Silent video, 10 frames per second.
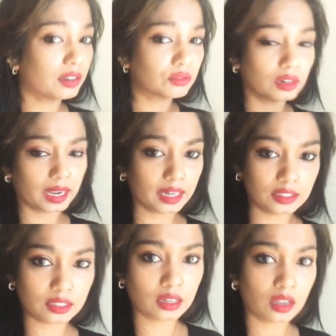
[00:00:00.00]

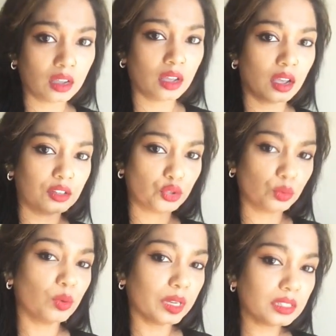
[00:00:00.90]
relate to
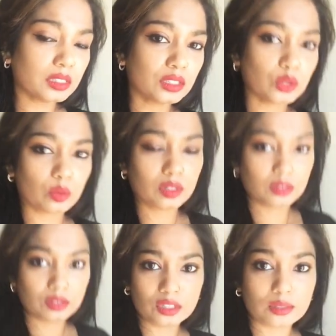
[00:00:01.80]
it. So this
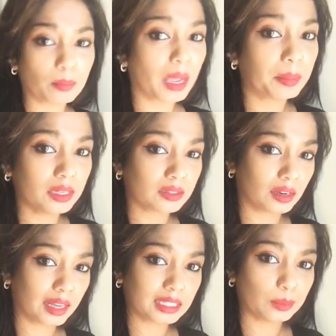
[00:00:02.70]
is just my personal
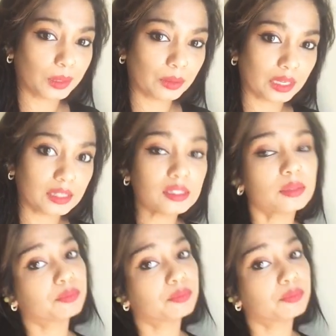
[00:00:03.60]
experience.